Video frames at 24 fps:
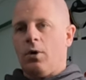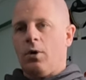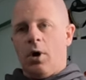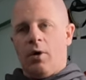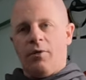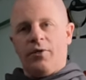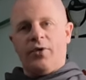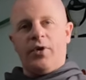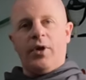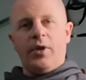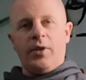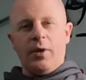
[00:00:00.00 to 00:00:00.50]

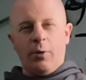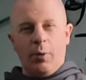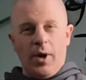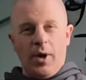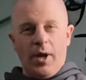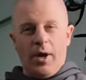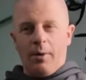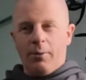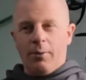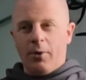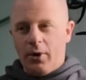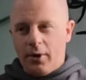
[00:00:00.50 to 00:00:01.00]
obviously the
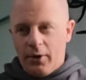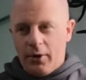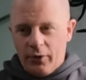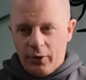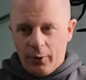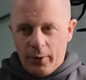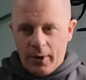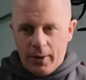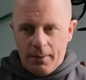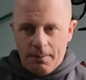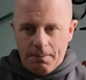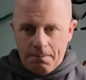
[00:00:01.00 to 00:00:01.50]
way I'm going to
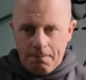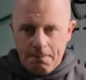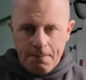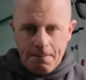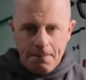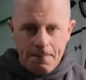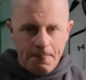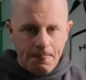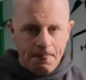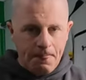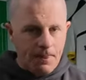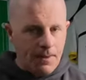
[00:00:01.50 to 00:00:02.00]
do it,
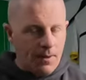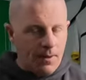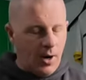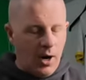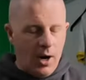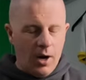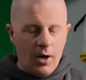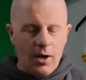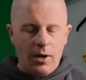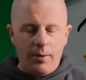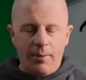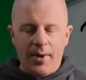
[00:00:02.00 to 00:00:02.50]

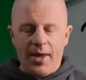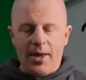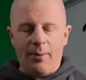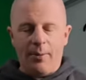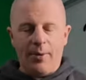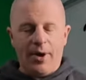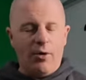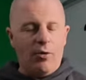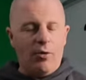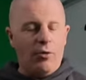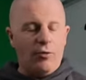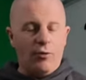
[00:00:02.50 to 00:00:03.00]
I'm going to make
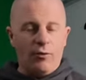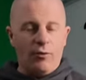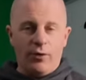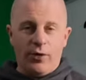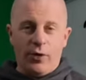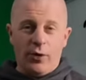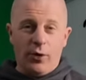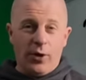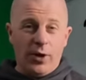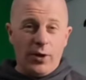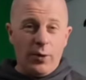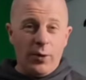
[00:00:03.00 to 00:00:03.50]
about
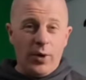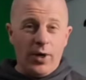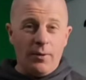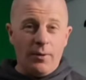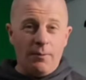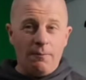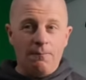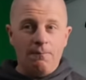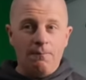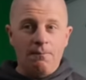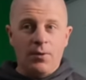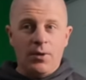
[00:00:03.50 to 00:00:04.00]
130 quid.
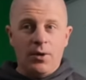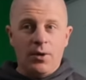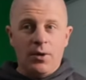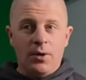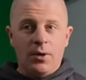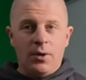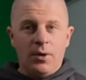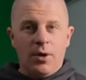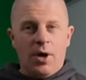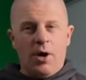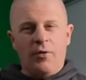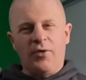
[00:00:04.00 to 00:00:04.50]

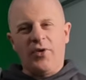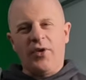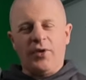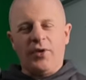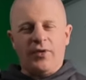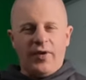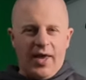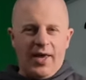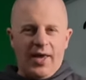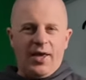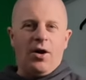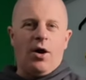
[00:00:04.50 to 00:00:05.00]
Obviously
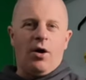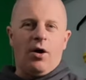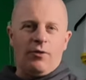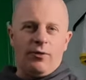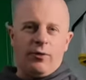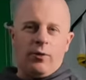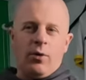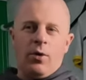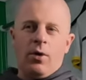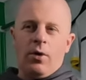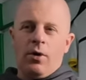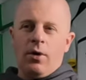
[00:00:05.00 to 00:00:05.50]
take
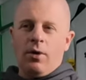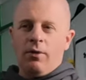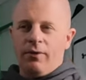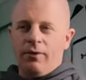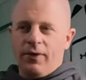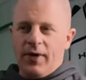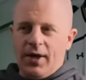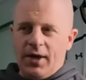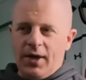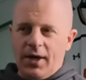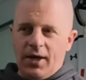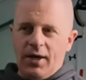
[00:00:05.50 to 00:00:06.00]
off
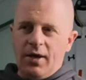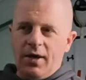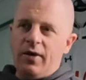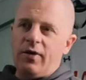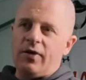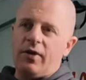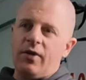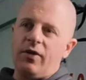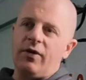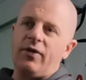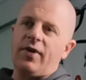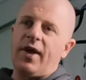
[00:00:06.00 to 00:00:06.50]

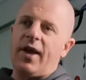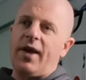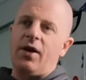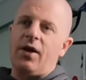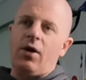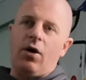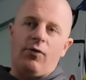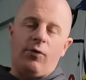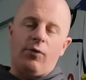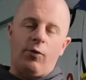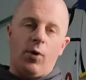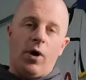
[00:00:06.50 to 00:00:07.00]
fees and take
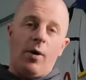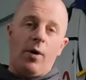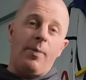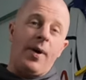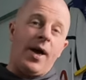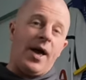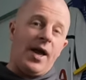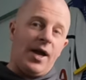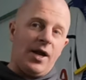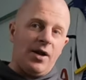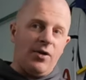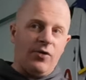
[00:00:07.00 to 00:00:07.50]
off what I
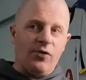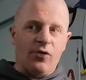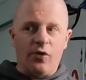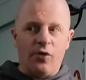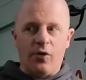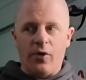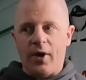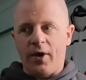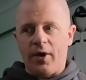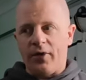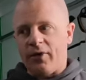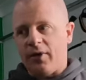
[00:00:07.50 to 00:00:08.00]
paid
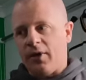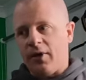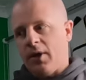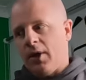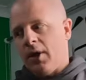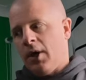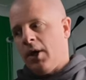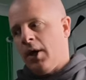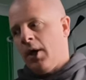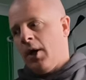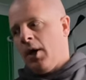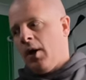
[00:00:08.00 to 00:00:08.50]
for it.
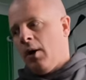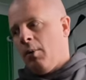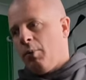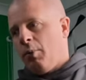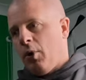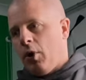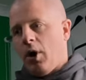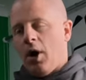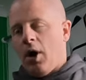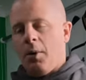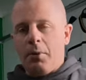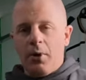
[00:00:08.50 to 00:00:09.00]

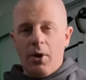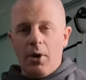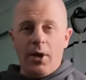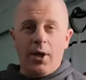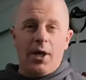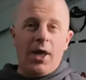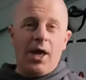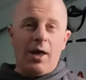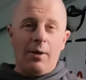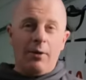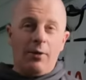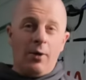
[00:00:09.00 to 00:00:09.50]
But I'm going to
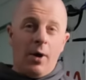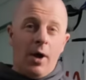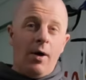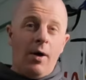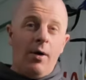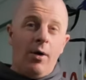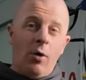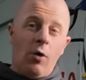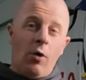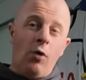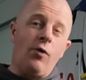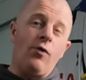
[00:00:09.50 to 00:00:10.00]
get
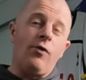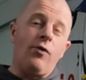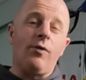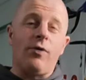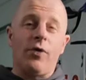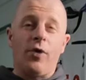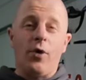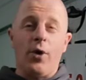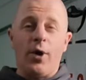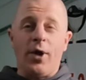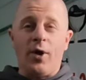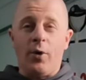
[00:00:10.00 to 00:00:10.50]

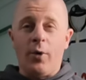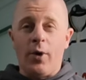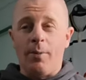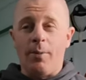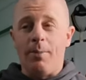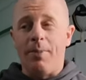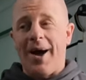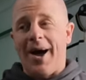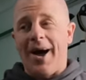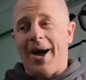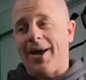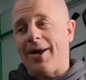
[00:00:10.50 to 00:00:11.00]

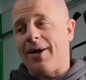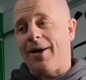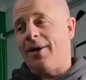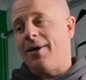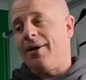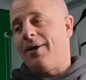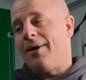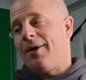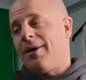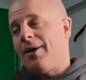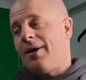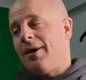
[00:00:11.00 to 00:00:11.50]
£130 back.
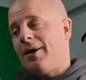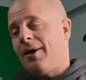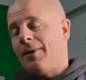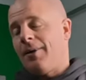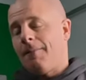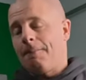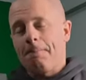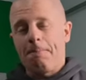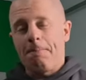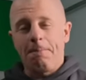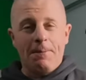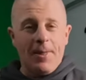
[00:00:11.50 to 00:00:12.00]

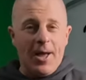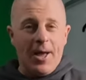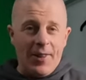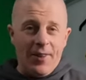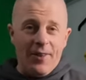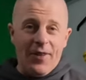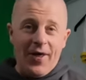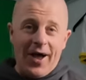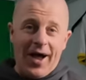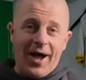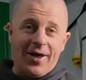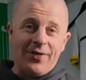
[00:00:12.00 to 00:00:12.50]

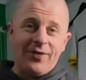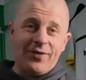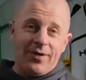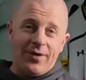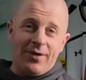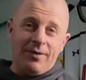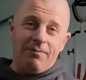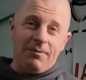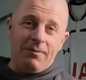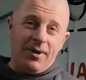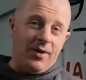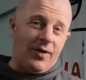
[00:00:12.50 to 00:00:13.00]
And
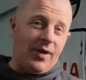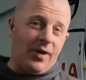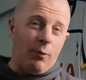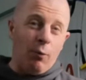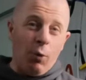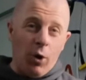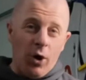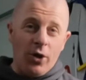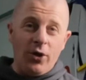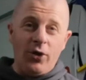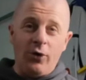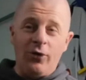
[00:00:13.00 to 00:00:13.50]
that is
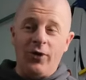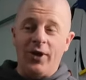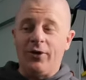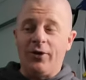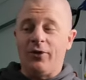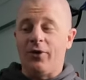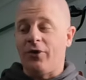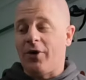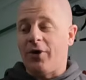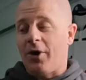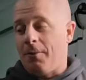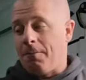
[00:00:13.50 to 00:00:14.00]
what you
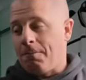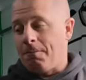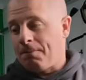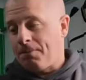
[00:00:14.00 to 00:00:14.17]
need to do.